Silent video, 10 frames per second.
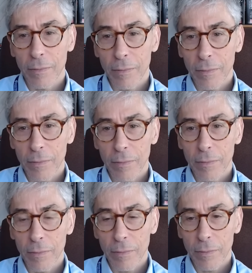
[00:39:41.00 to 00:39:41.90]

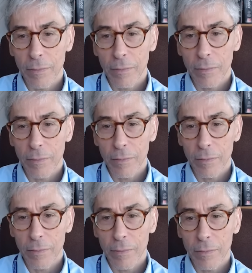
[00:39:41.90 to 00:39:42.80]

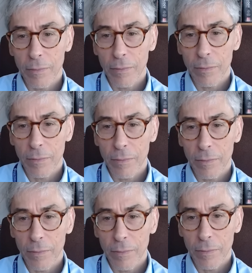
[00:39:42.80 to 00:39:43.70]

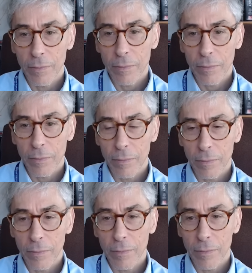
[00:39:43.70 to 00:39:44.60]

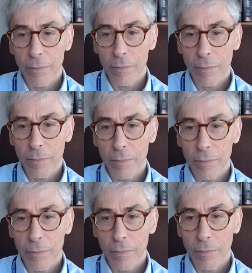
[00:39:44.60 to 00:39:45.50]

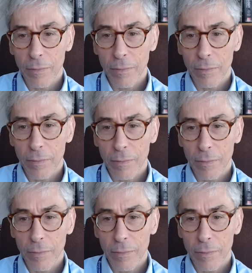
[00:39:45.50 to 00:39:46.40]

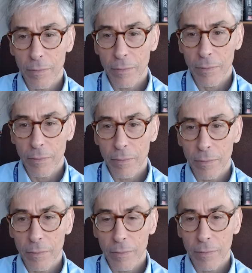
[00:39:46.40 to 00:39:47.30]

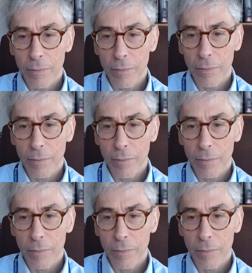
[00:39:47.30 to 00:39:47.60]
The person shown says nothing.